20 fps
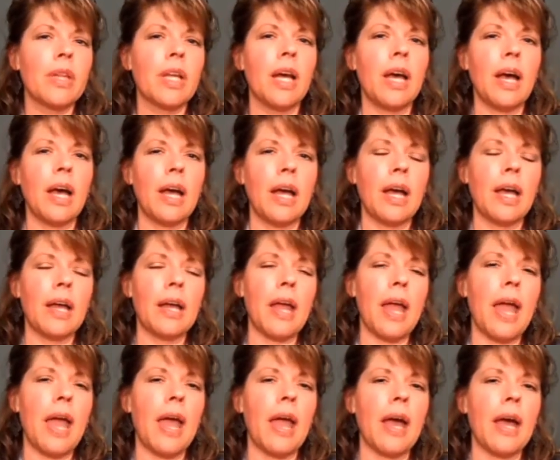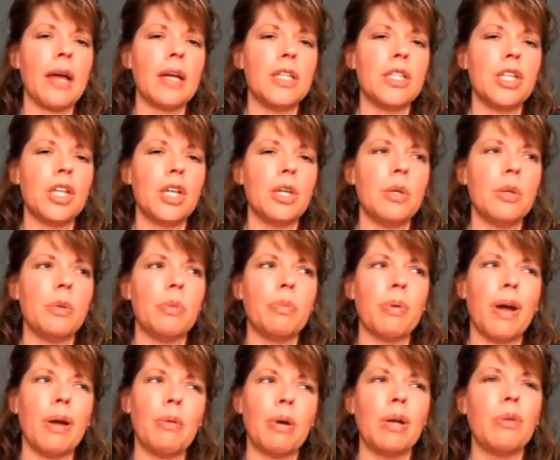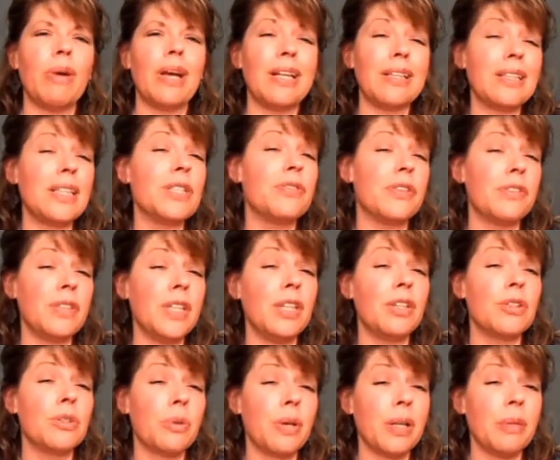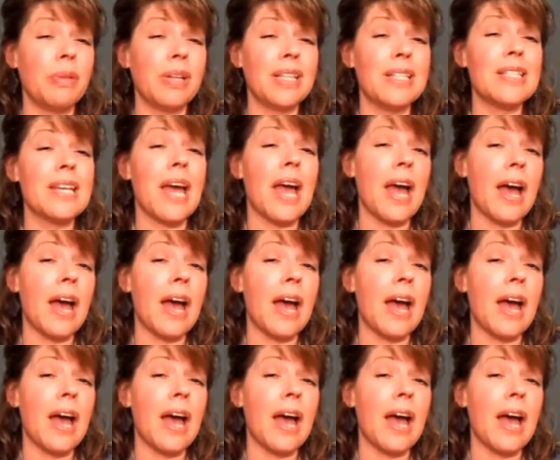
and you probably want to wait at least 15 or 20 minutes